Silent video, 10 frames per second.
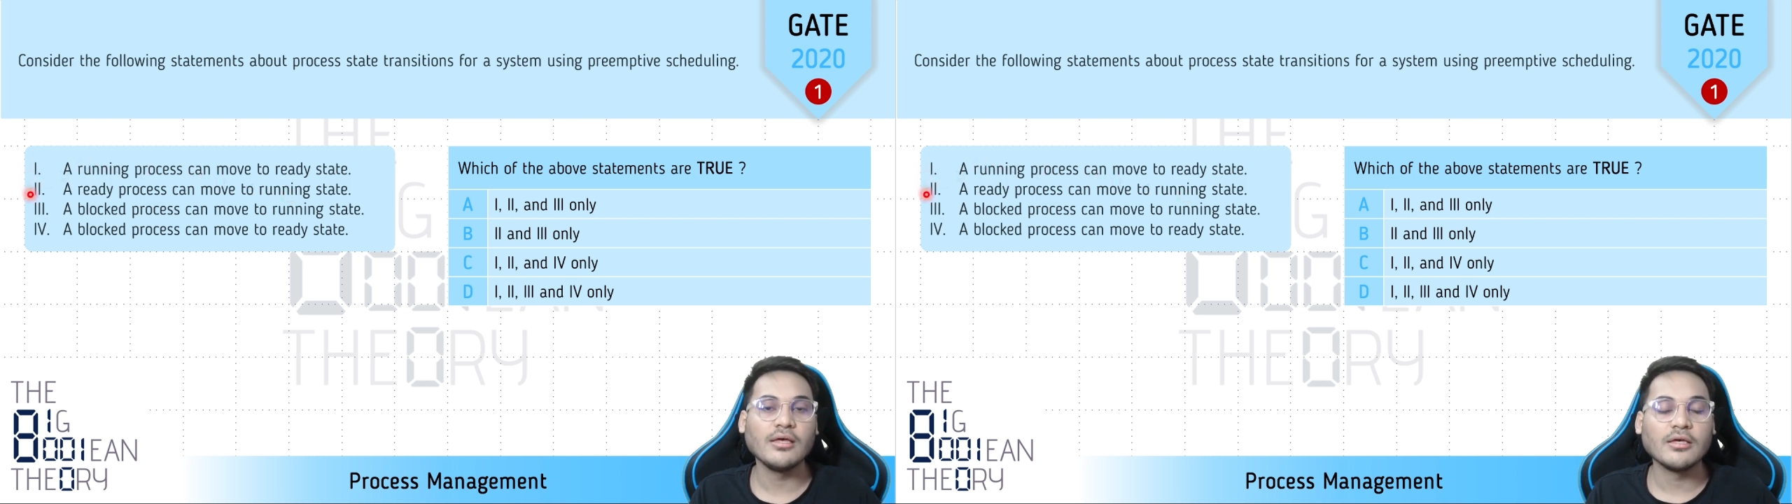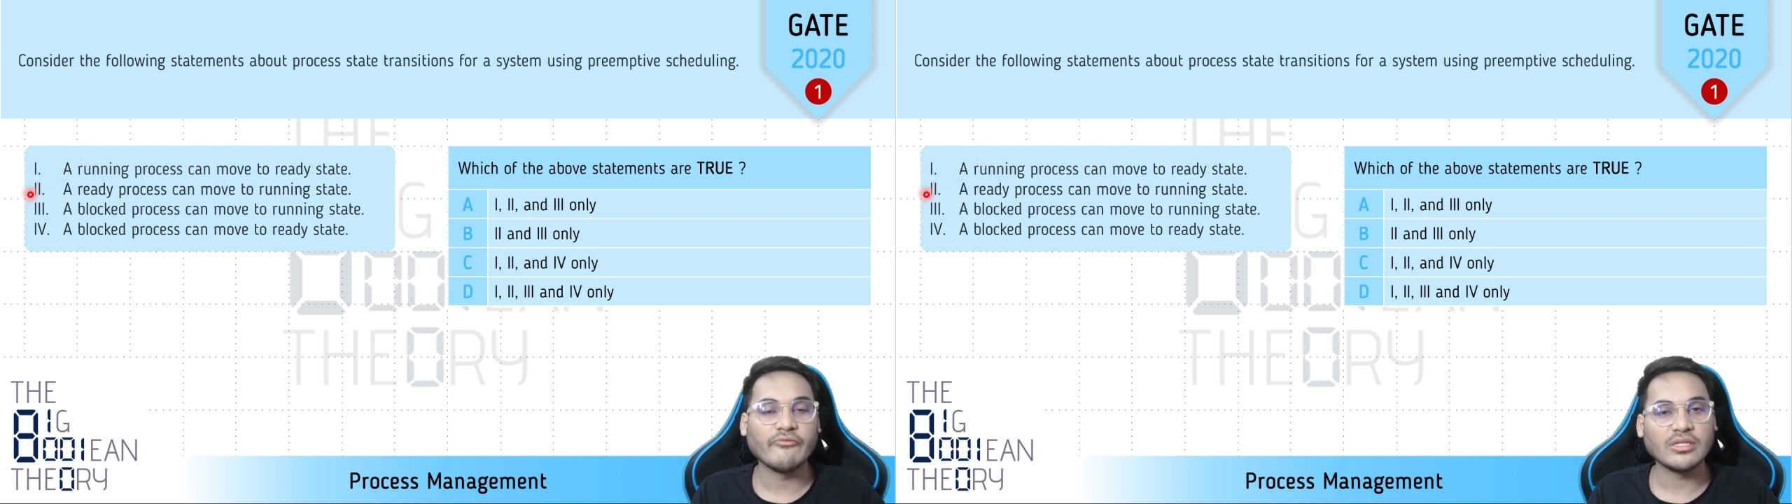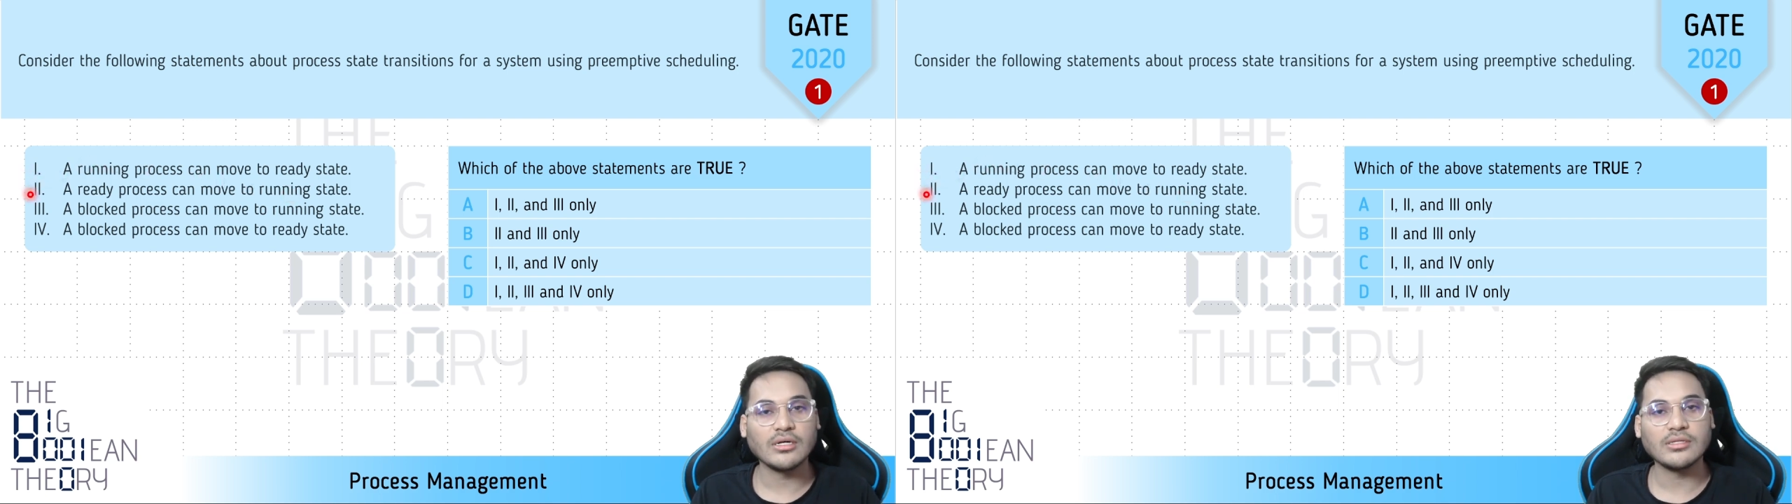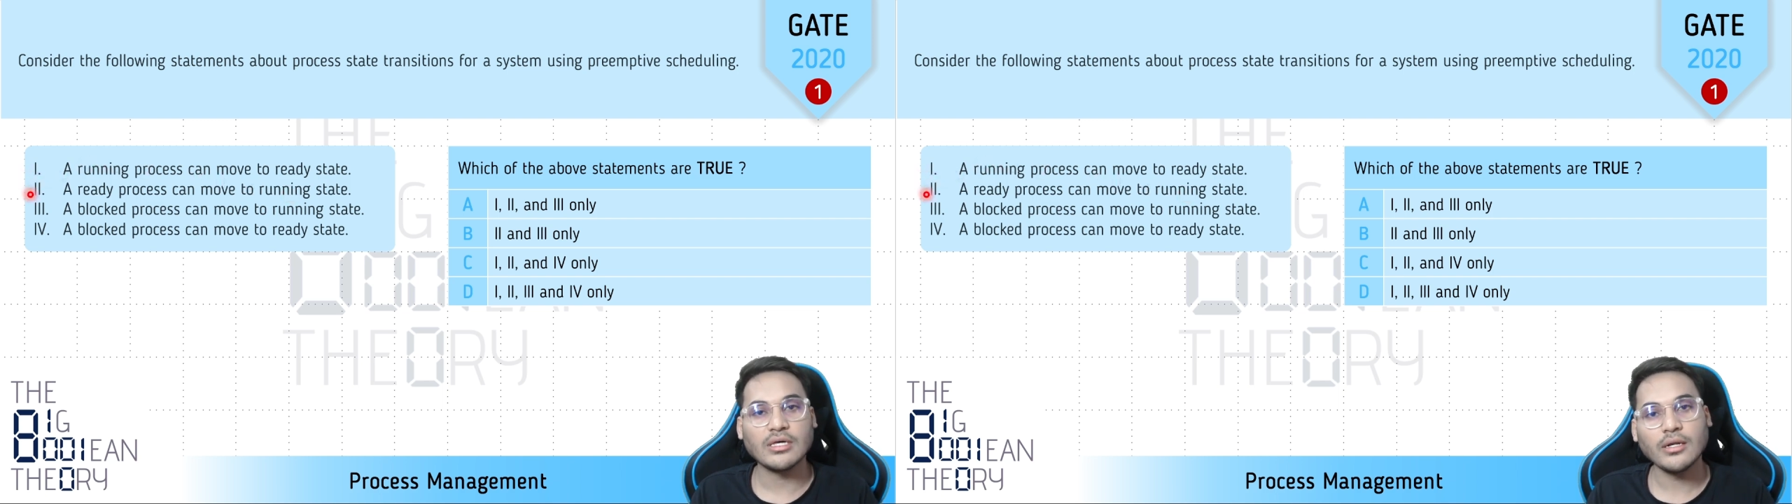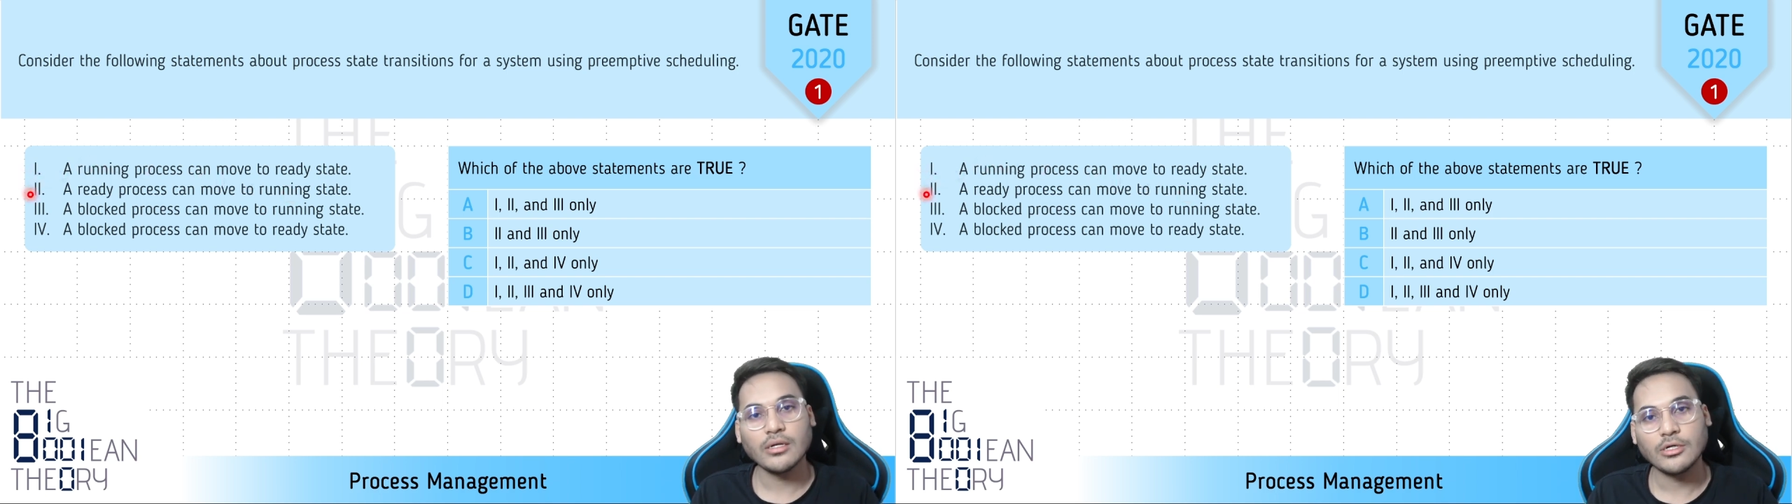whether they
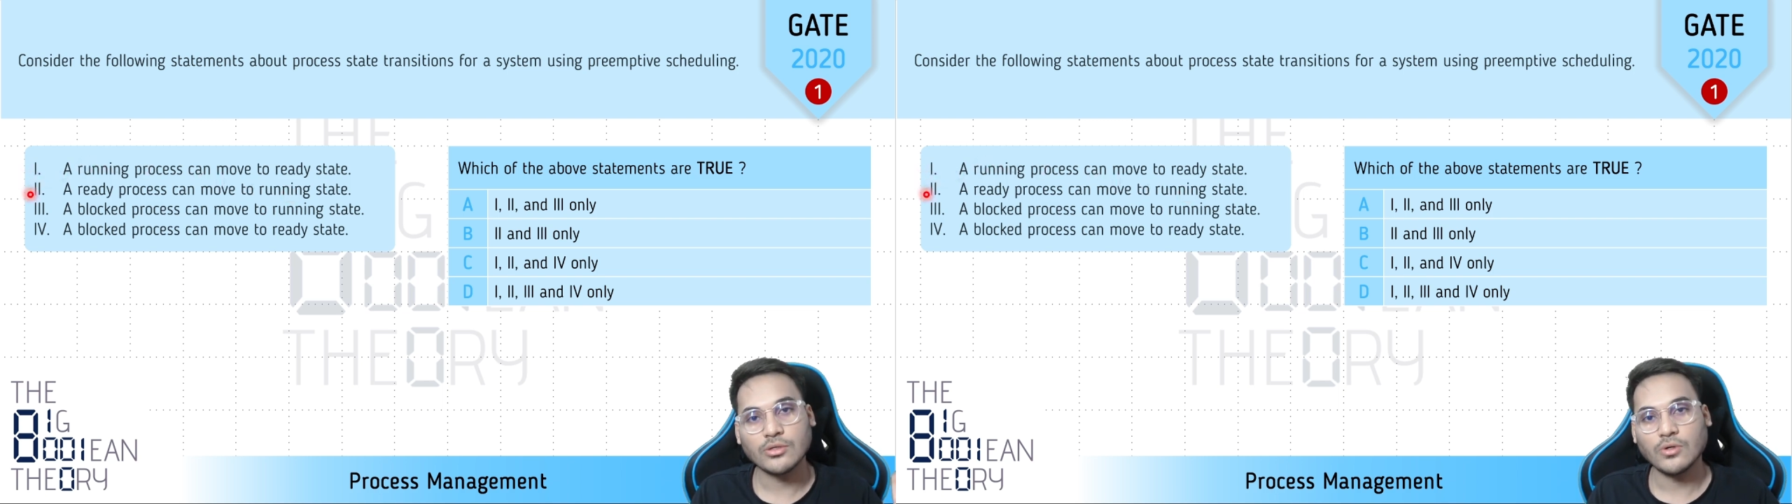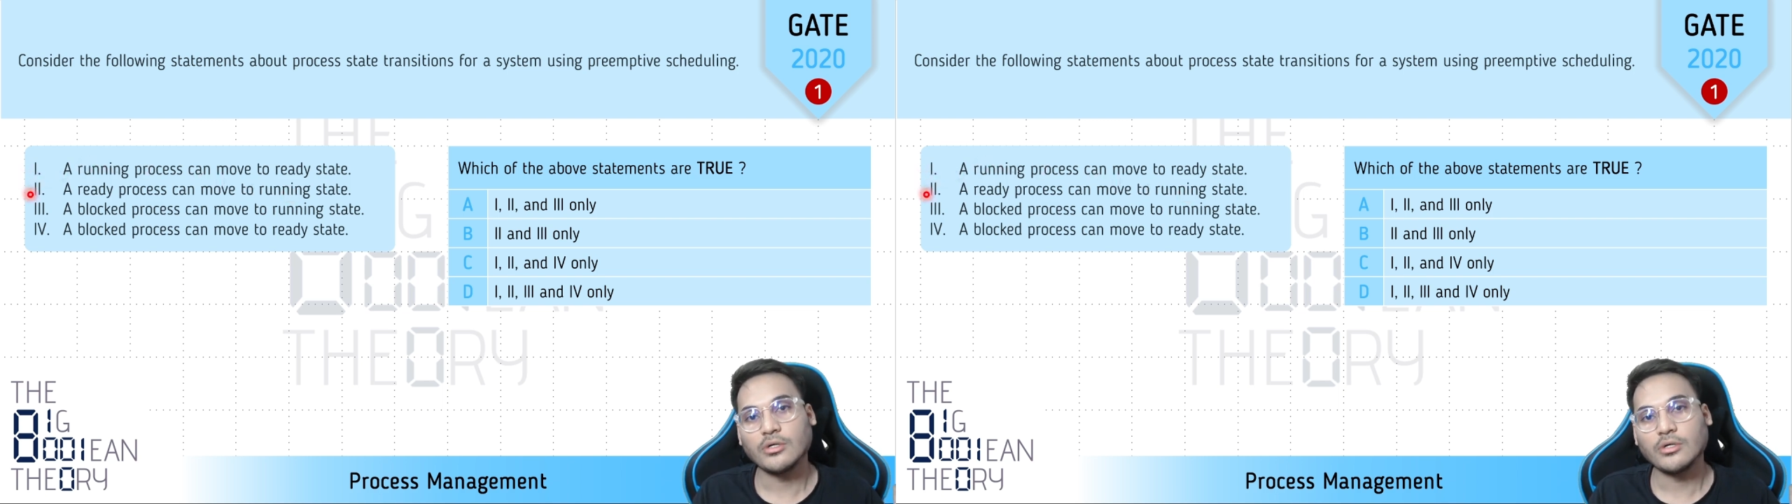are true or